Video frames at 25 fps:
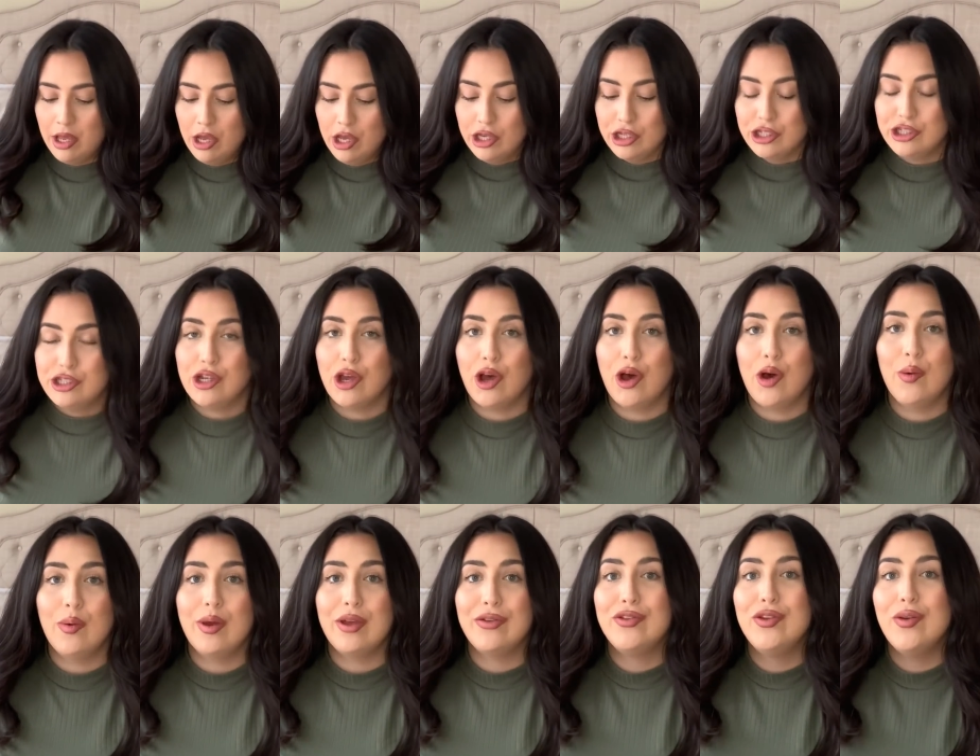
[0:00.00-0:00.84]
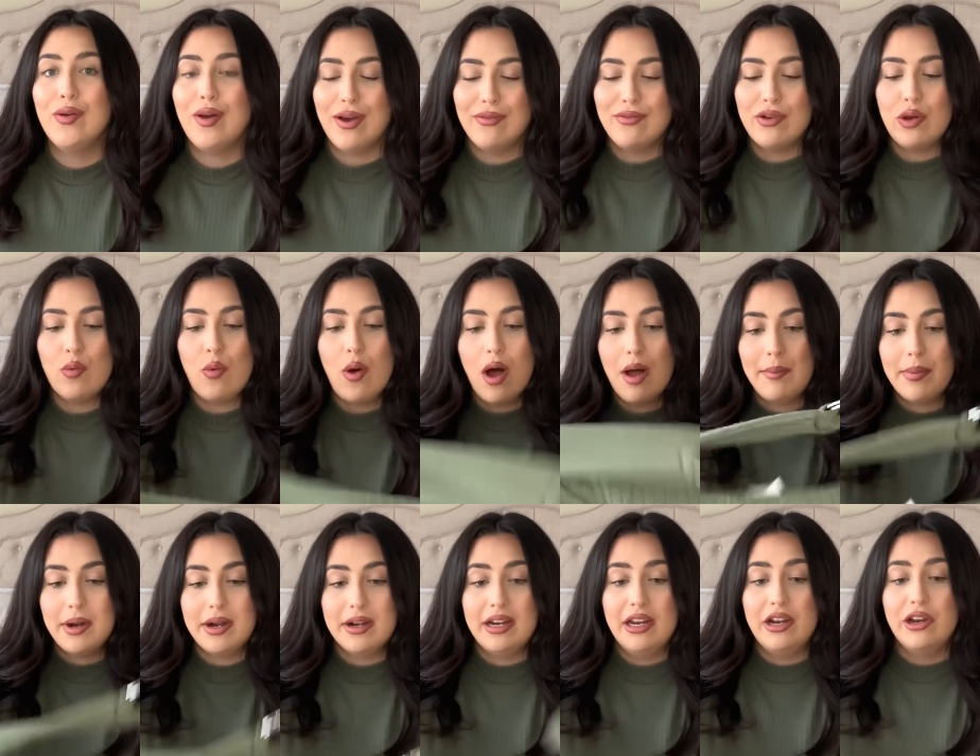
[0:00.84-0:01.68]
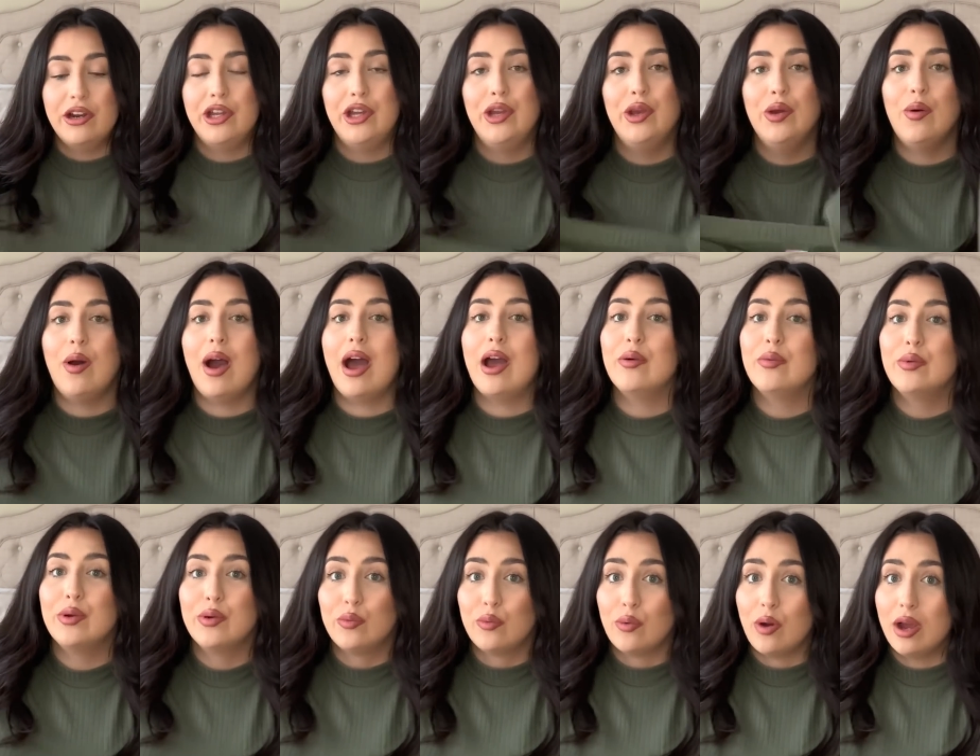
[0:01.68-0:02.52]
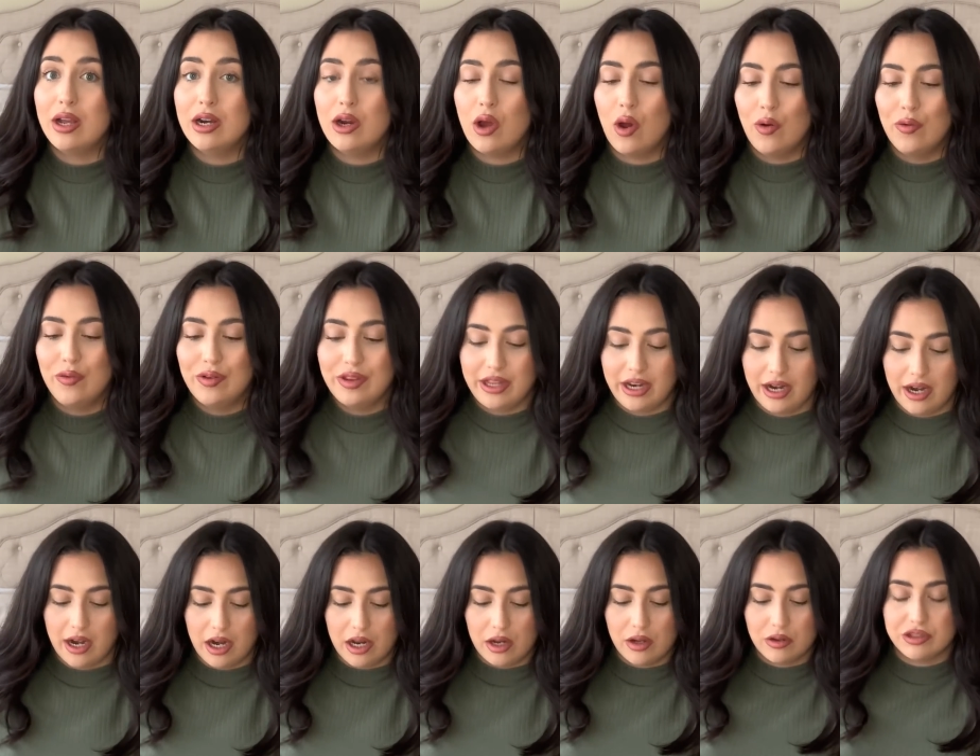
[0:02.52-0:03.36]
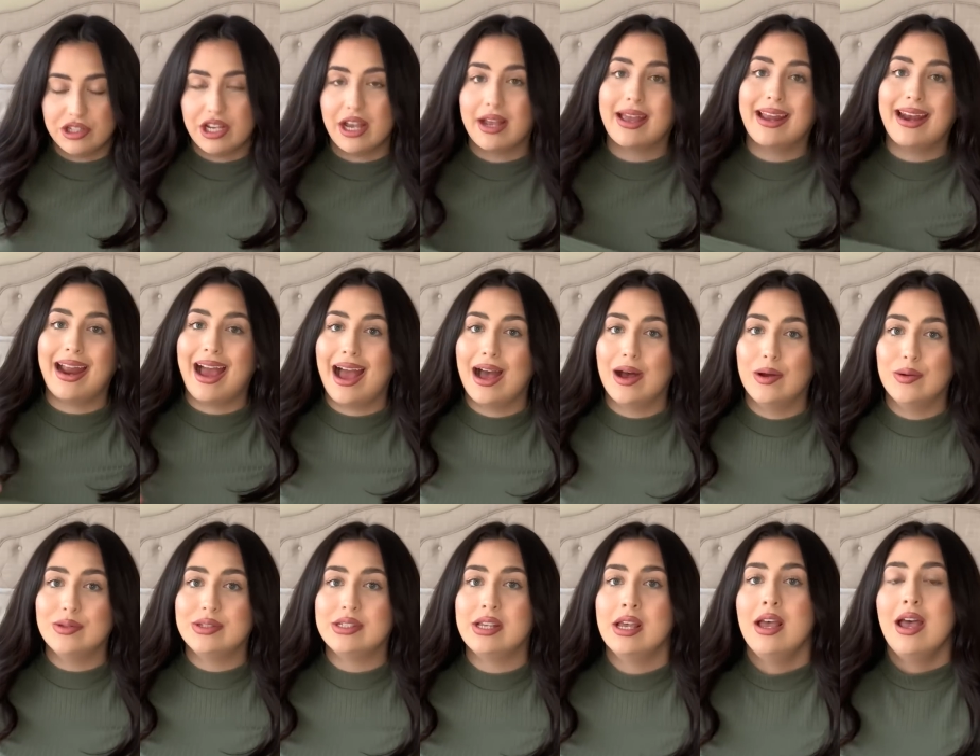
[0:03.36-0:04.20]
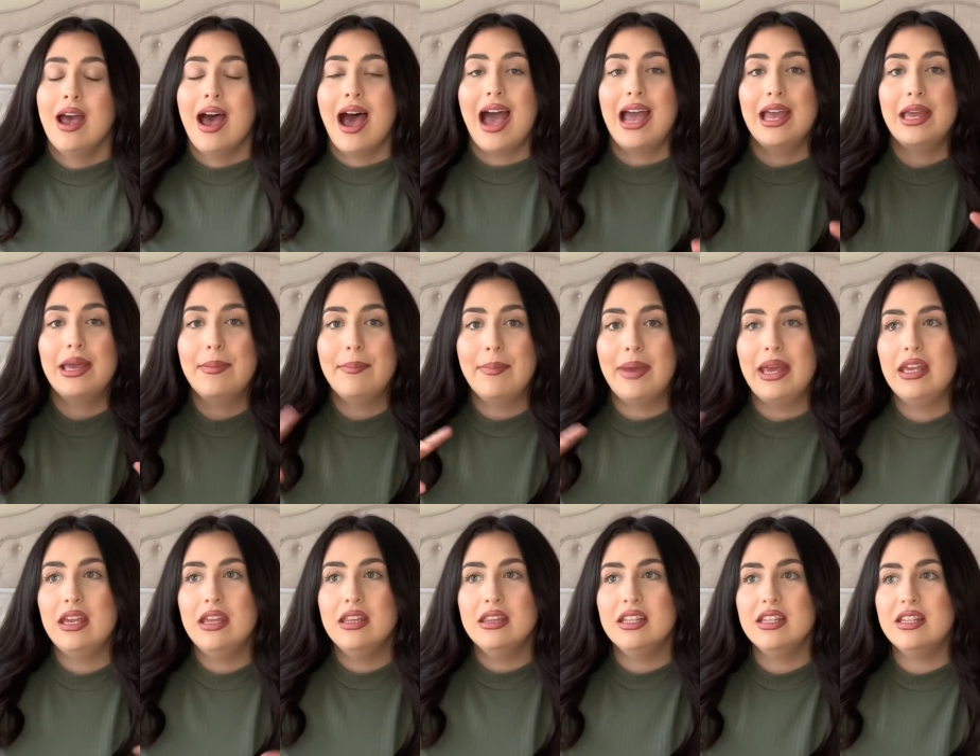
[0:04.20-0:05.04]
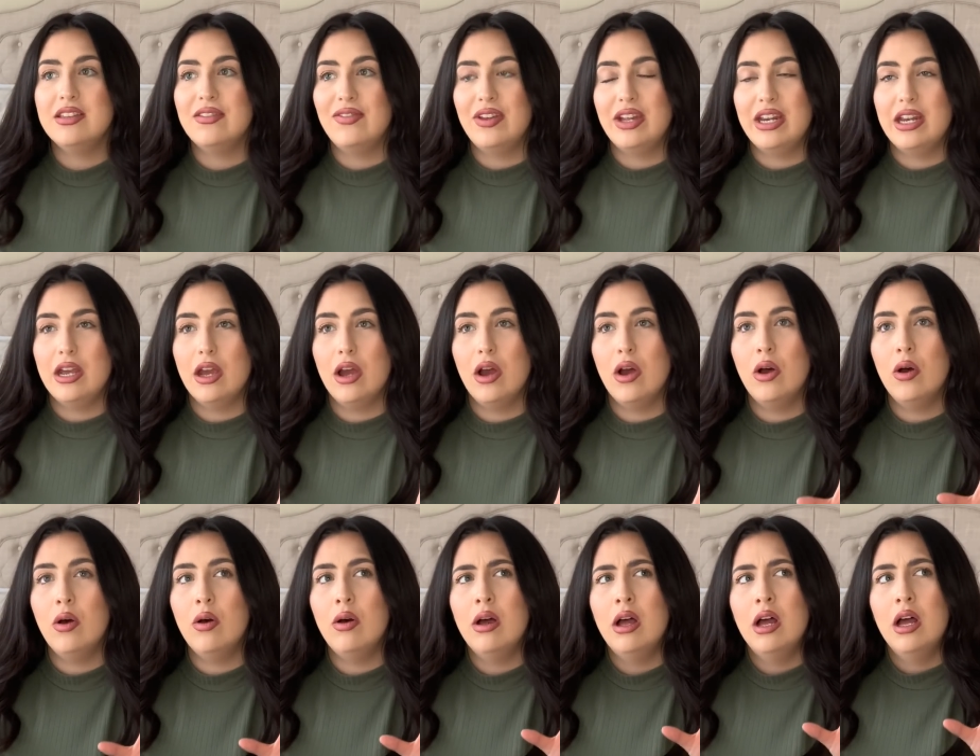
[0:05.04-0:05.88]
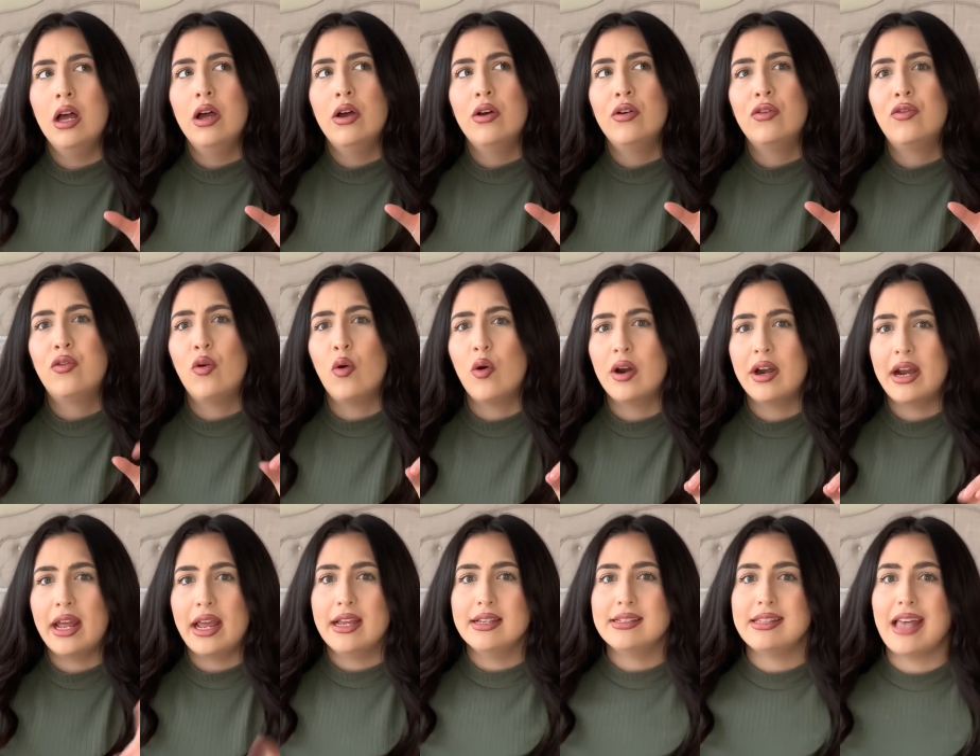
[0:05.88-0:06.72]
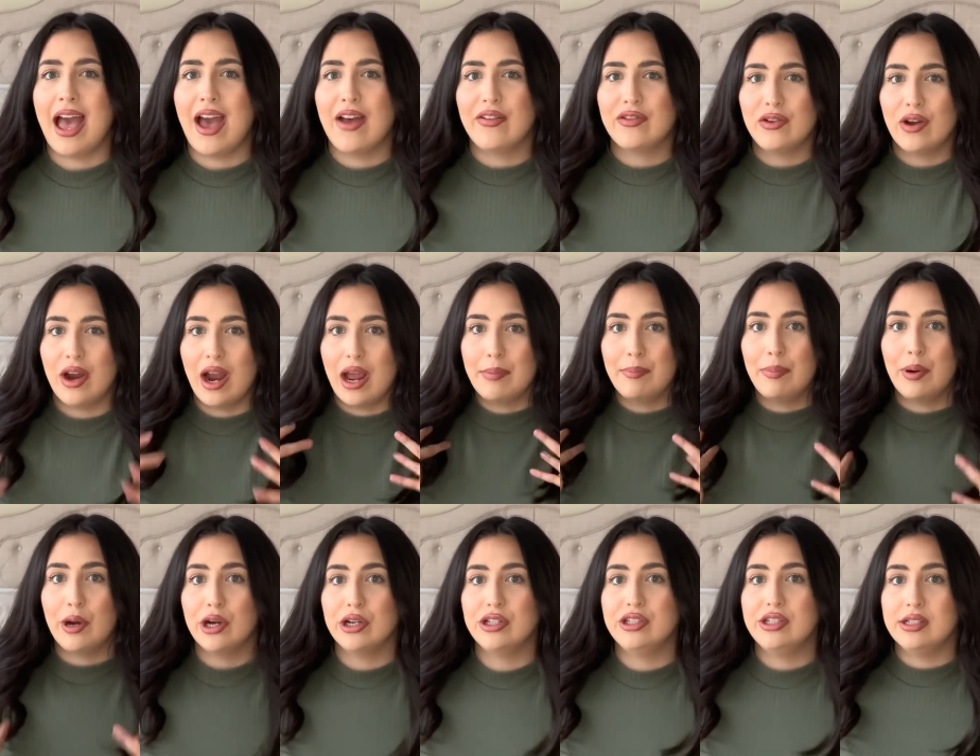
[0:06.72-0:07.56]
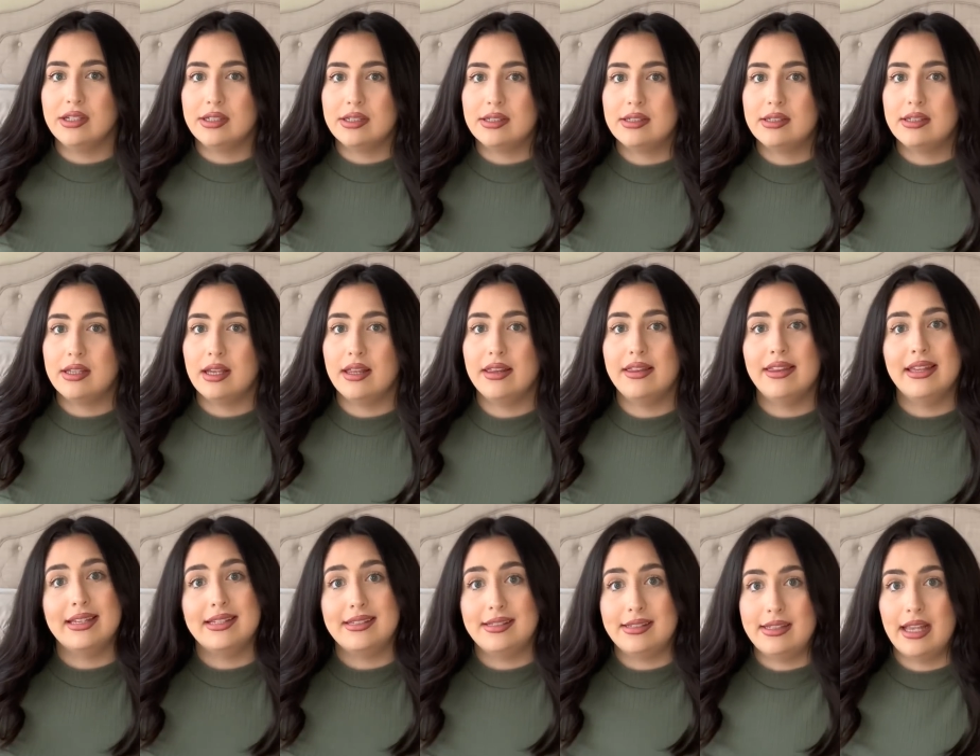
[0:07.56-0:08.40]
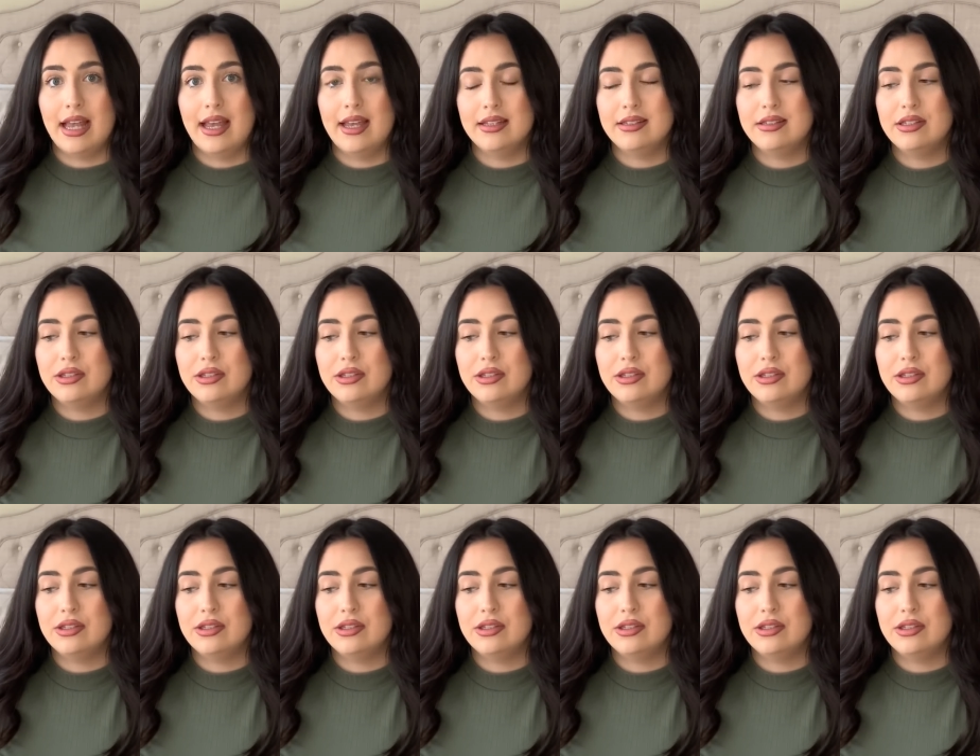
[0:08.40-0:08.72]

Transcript: So if you have a Walmart near you, I would run over there and go check it out. I am making this video 4 days after I purchased this set.